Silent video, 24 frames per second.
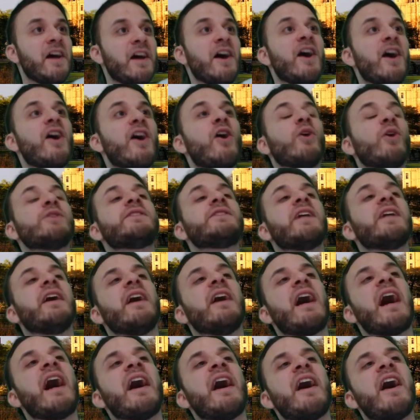Oh,
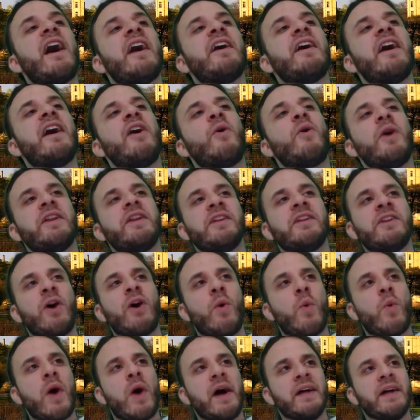I already know
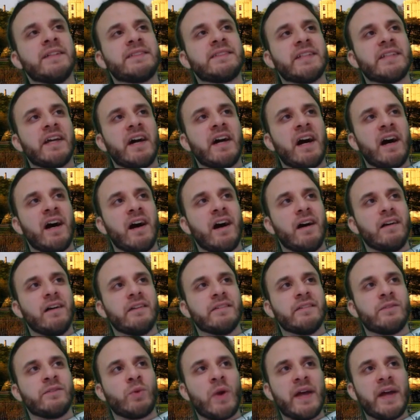why they are
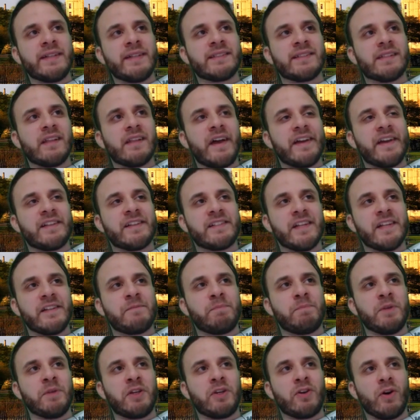dressed like this,
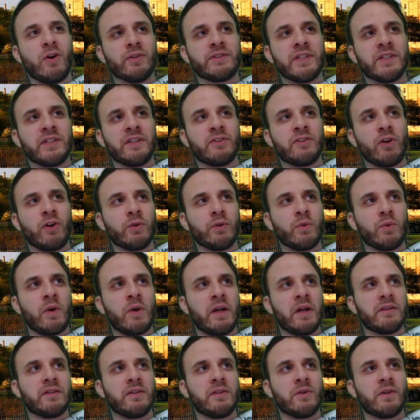because they don't
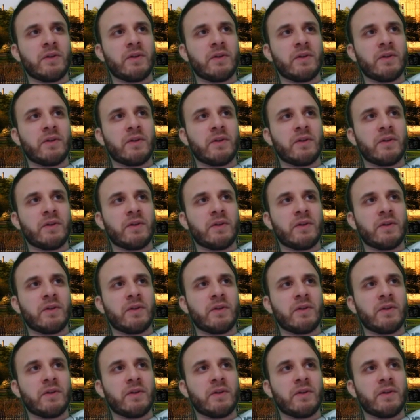want to